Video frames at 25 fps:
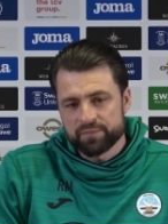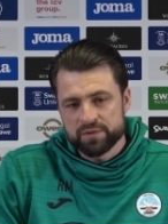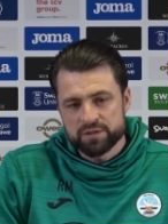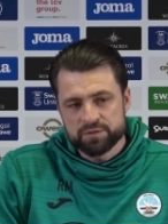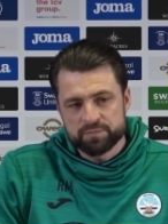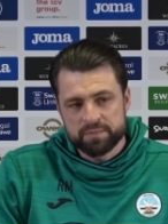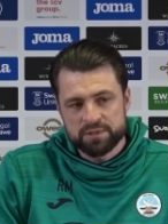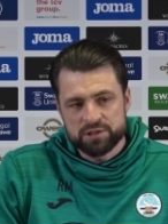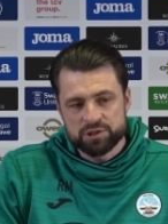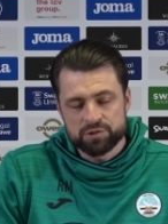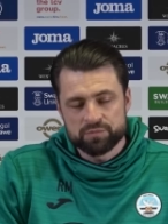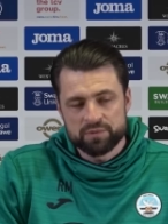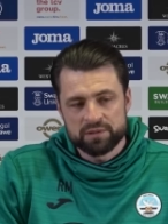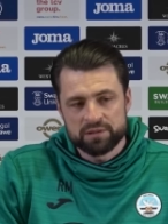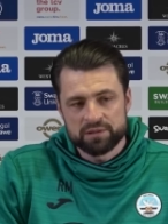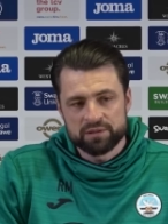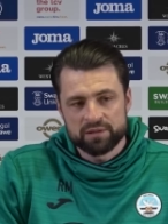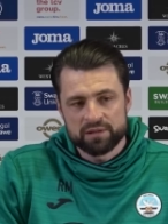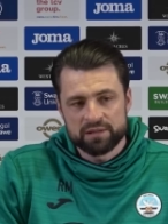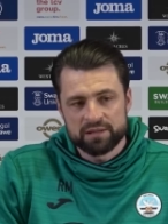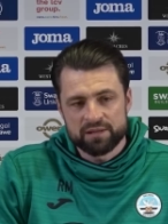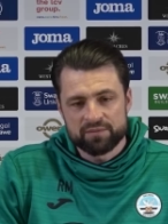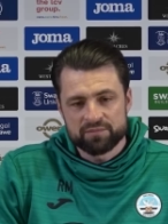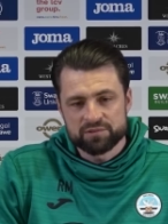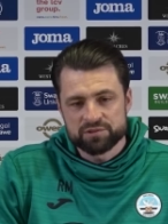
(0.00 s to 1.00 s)
especially when you
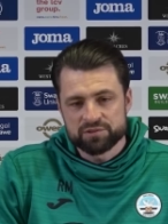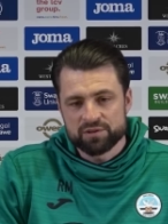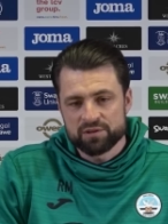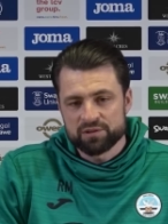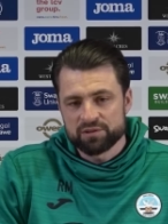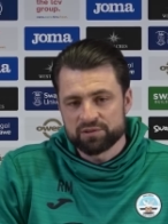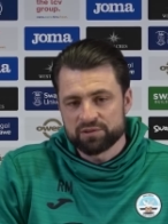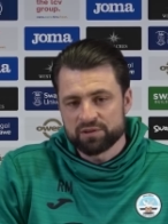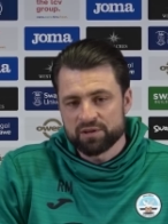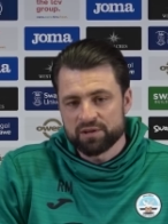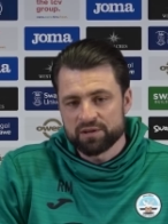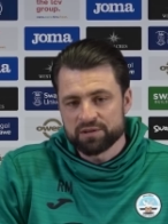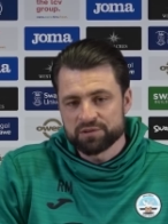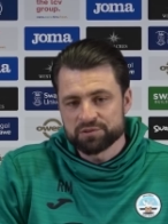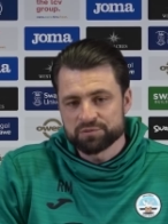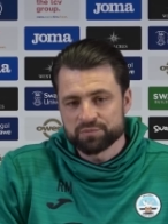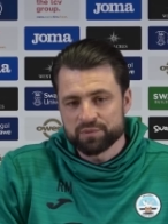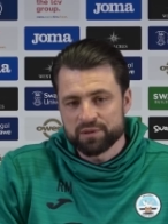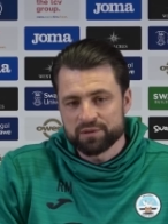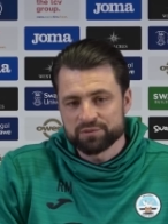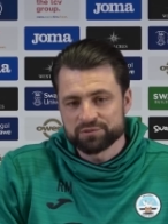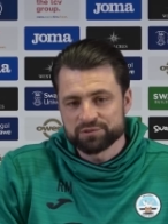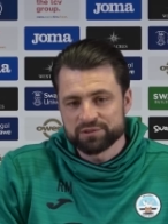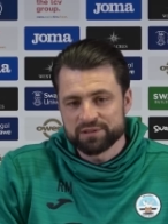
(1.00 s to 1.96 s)
get the other side of 30 as well.